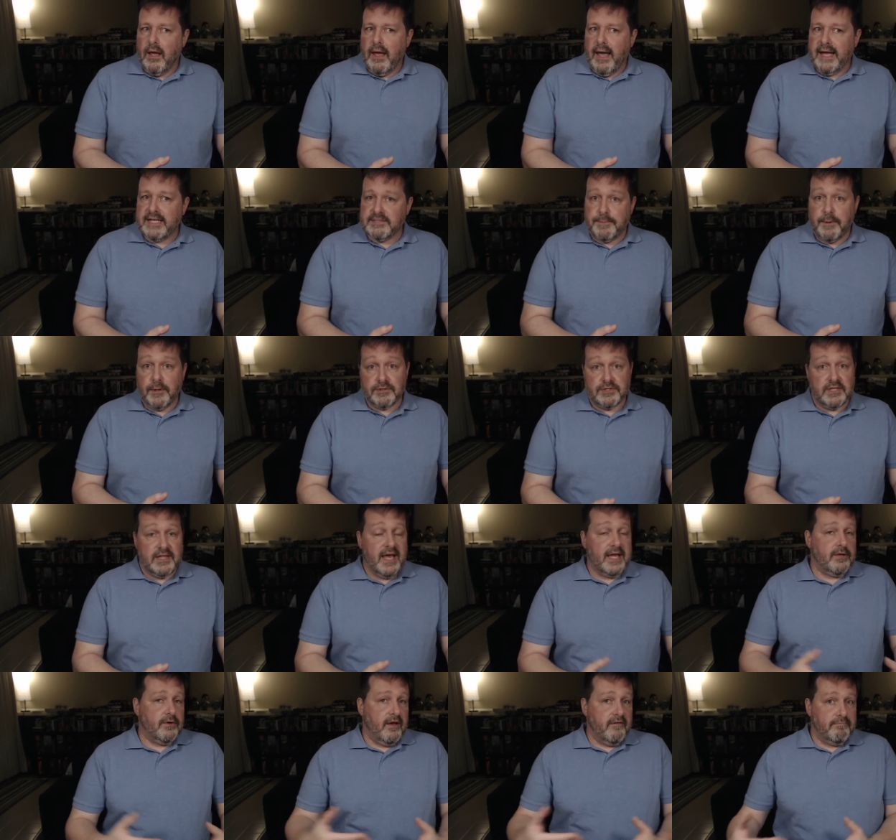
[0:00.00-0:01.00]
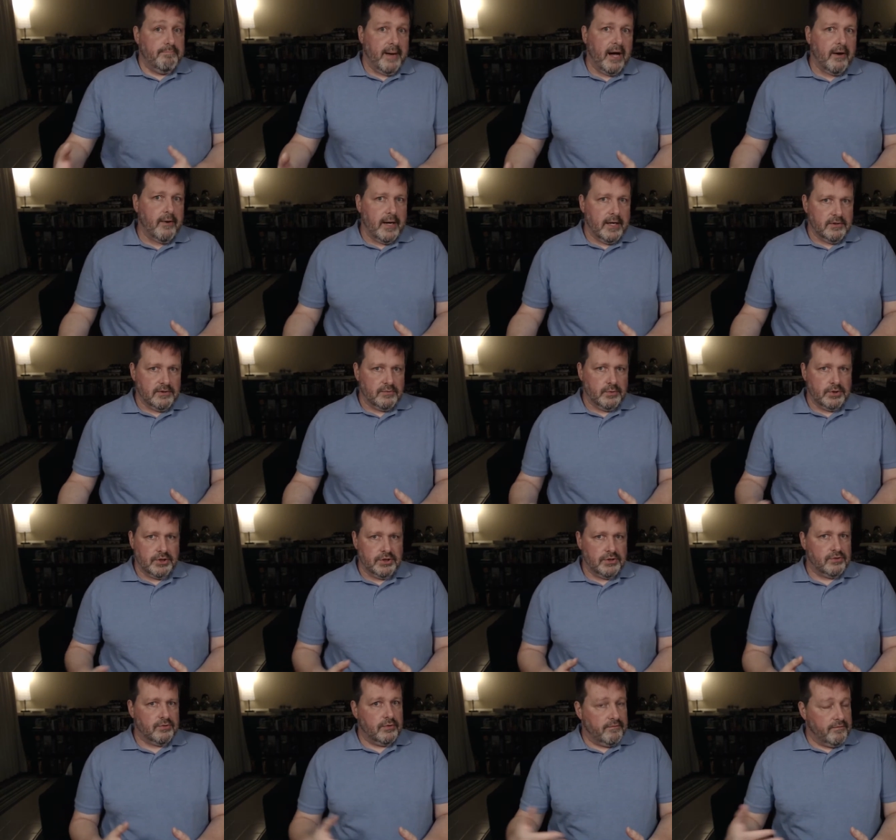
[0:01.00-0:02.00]
As opposed to that, you have Bauhaus, which
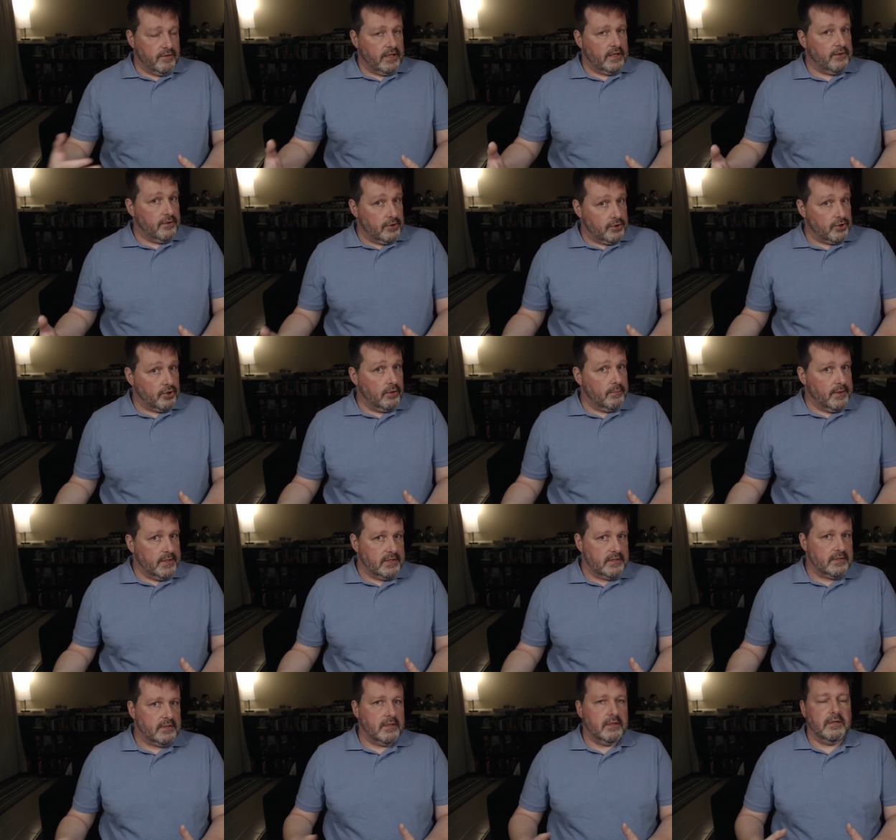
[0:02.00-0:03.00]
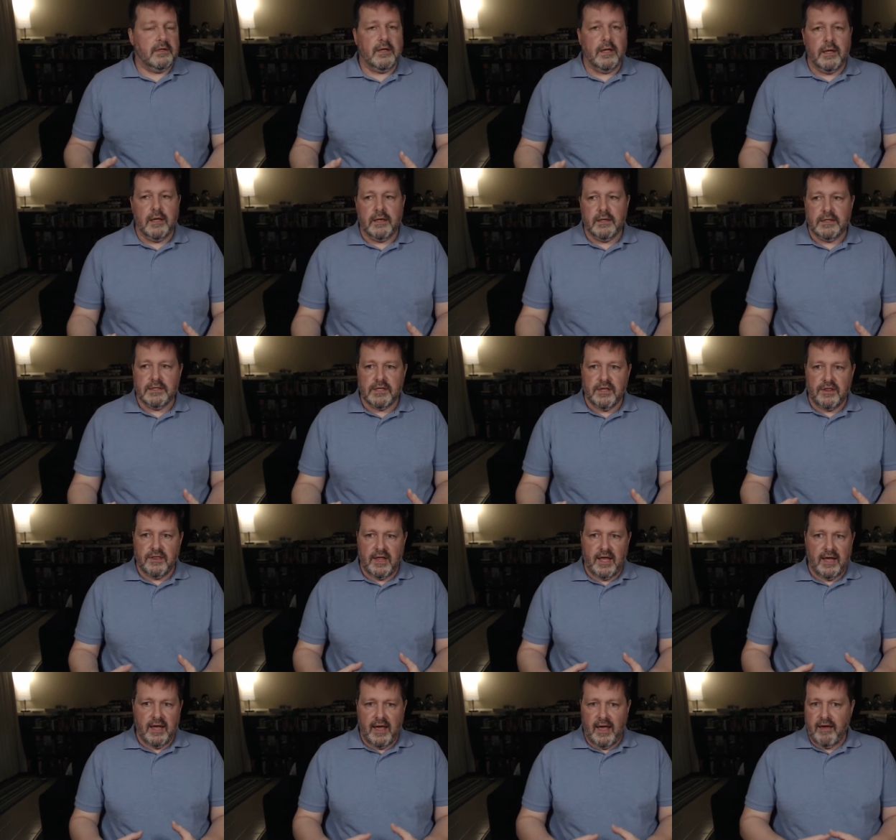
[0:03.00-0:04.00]
is sort of like the Germans, and
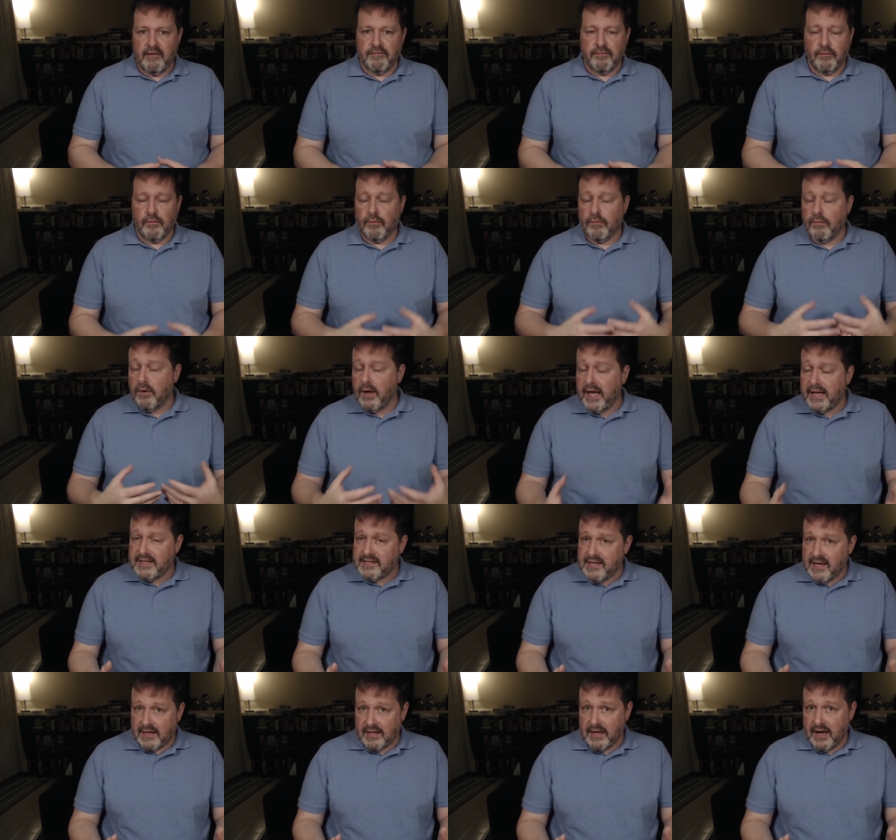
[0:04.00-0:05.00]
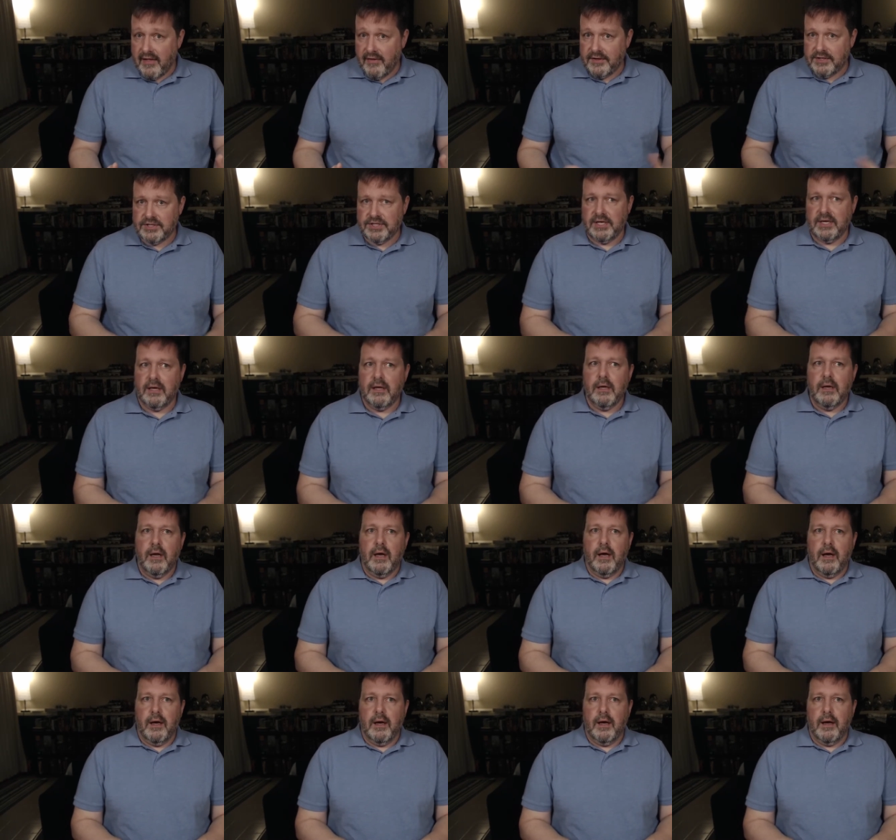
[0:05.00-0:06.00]
they have great technology,
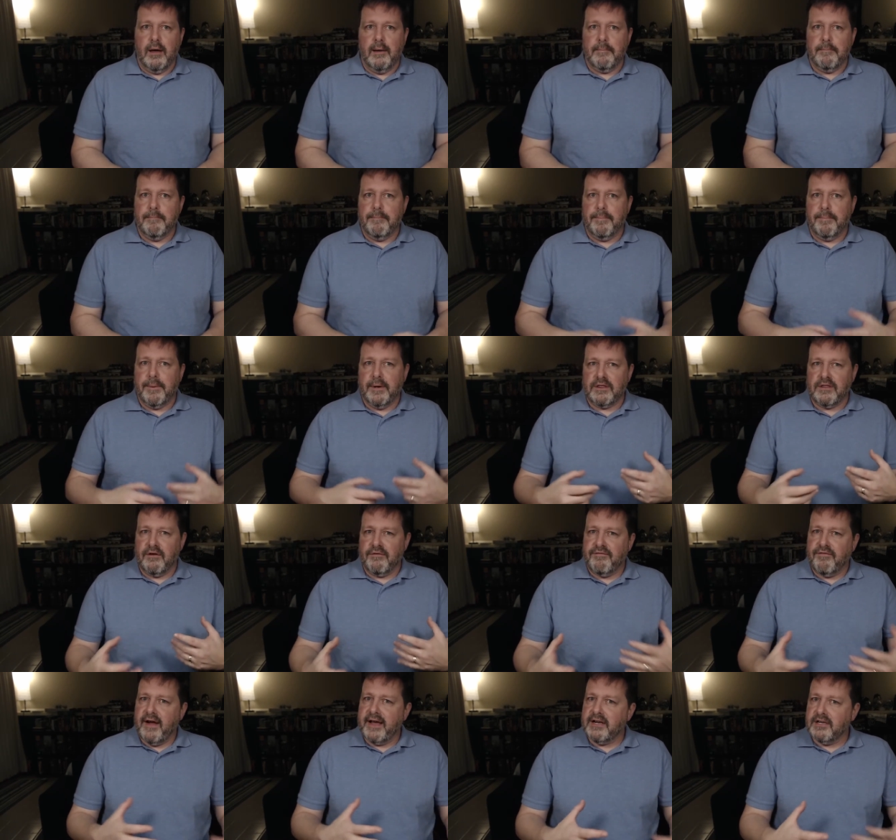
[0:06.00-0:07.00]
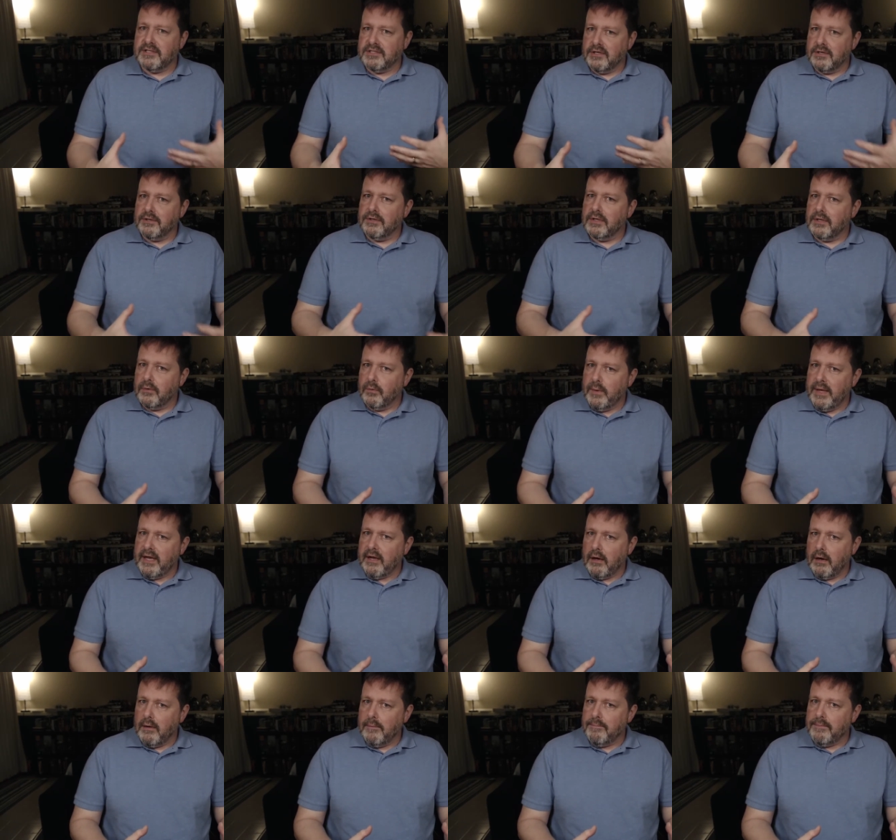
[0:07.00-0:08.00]
but their fighters are a little
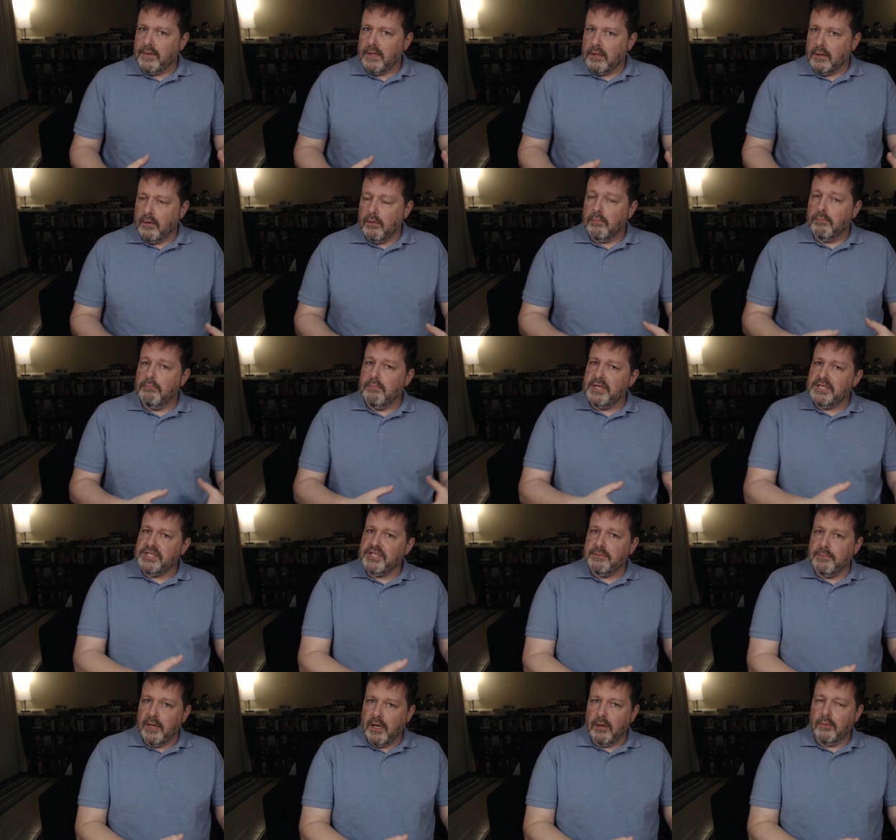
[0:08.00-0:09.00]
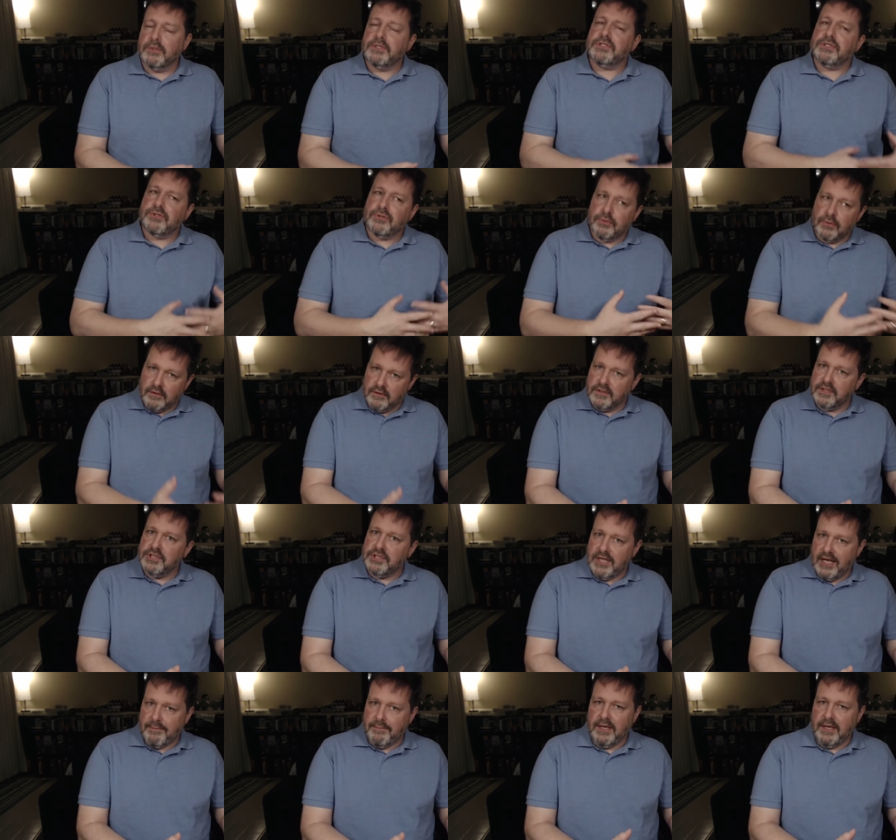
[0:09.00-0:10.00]
weaker. Mishima, which is sort of the
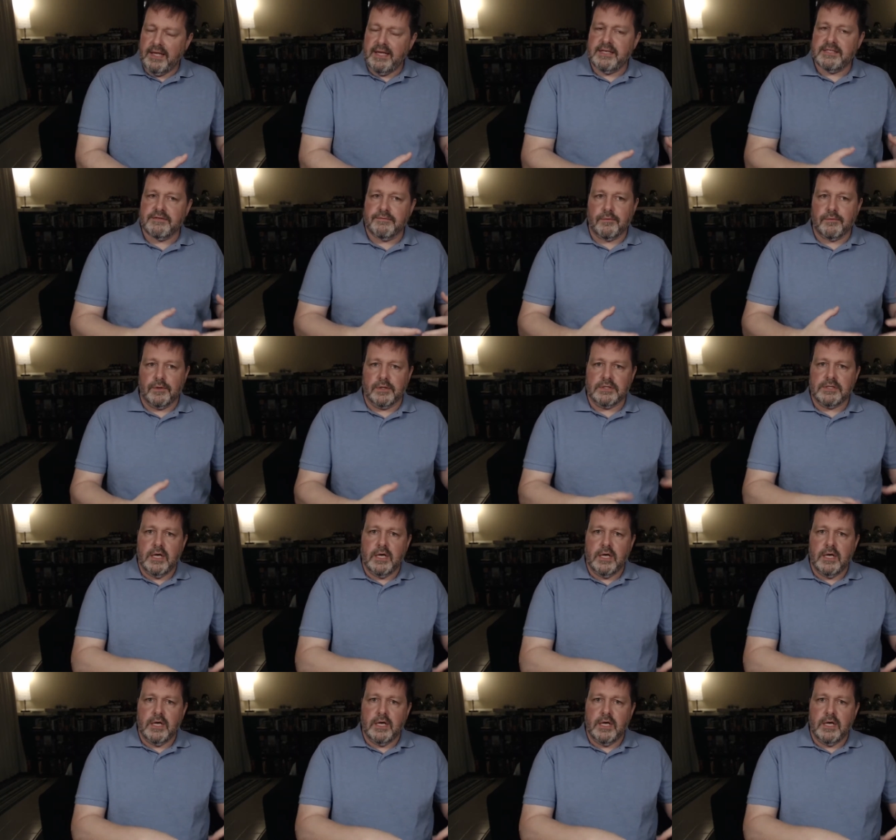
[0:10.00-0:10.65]
Japanese, of course,